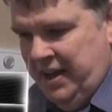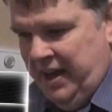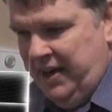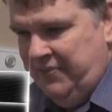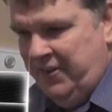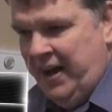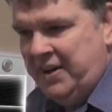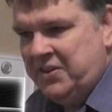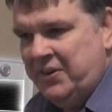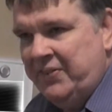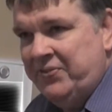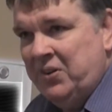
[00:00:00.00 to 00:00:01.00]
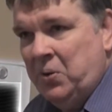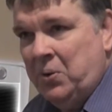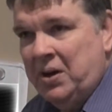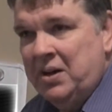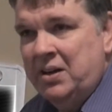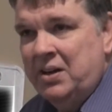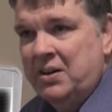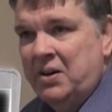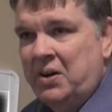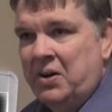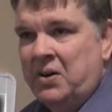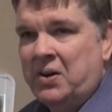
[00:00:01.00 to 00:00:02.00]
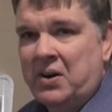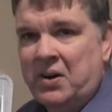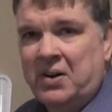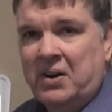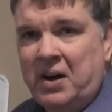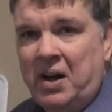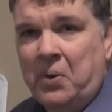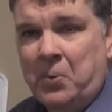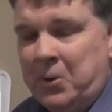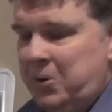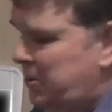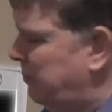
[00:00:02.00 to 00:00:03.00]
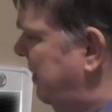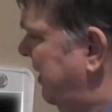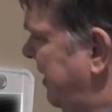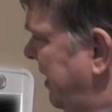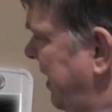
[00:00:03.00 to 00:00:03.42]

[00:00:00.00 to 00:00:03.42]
a factory floor or a room,